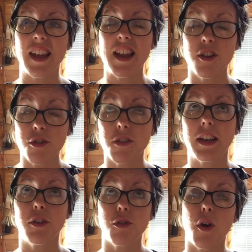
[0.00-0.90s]

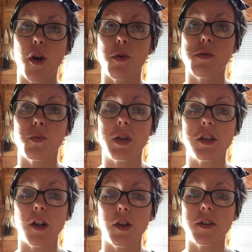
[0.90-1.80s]
interesting trial
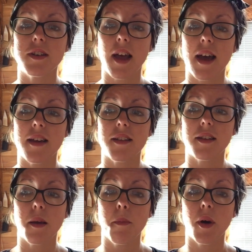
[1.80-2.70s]
which looked
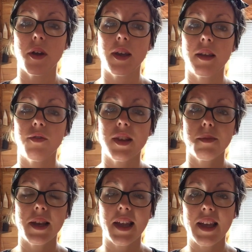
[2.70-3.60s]
at combining
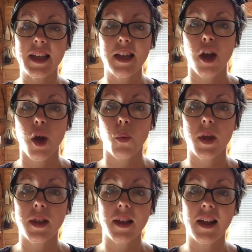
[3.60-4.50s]
vitamin E
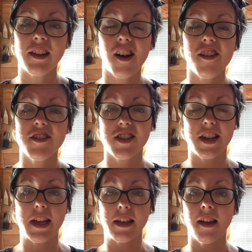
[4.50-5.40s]
with
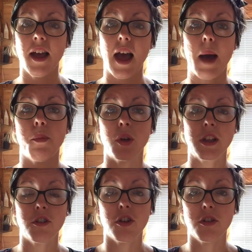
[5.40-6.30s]
L-arginine, and
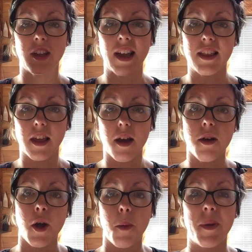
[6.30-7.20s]
putting the two
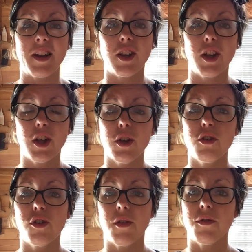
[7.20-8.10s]
together made a
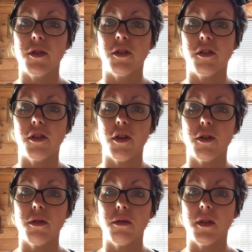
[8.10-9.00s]
huge difference
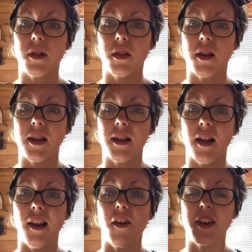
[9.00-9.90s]
to
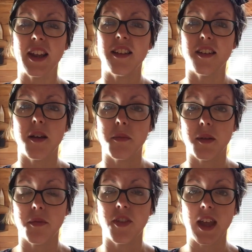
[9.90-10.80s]
the lining in
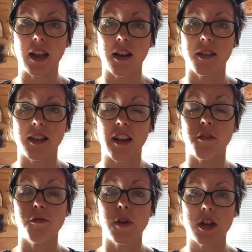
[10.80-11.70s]
terms of thickness
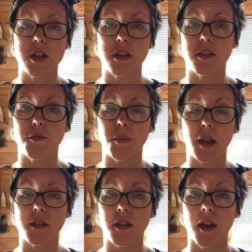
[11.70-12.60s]
and richness of
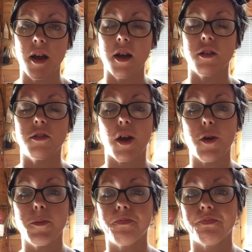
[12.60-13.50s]
blood.
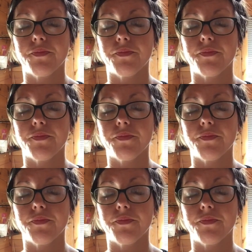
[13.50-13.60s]
So